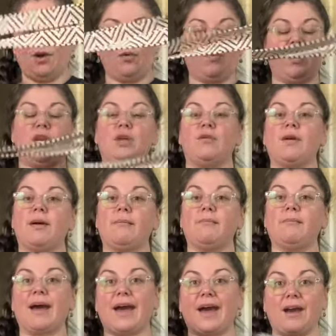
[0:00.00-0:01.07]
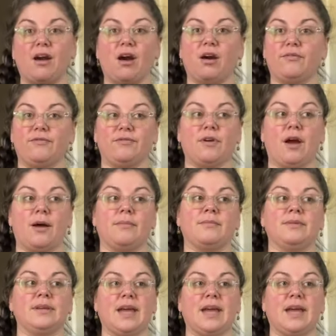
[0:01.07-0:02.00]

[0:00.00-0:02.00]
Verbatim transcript: when you come back from